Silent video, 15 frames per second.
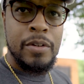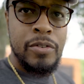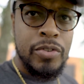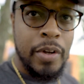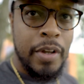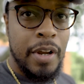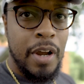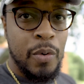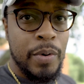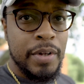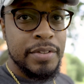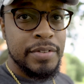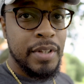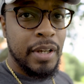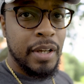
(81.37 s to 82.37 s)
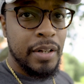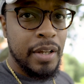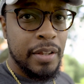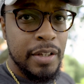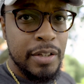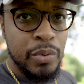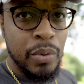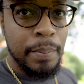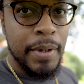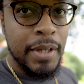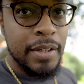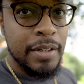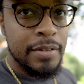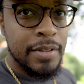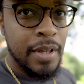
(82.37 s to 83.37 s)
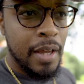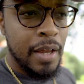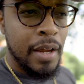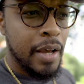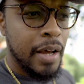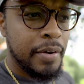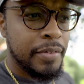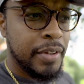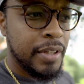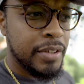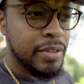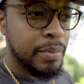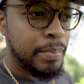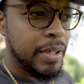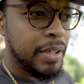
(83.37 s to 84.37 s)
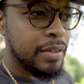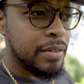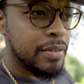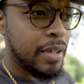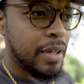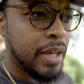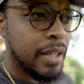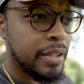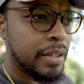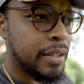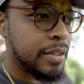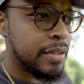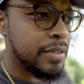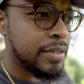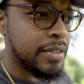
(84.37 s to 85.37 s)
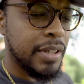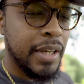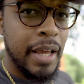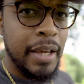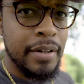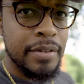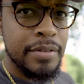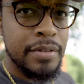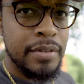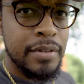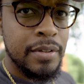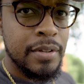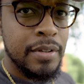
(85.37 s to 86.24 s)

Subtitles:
So here I was thinking that these were bees. I don't think these are bees. I think that these are cicadas.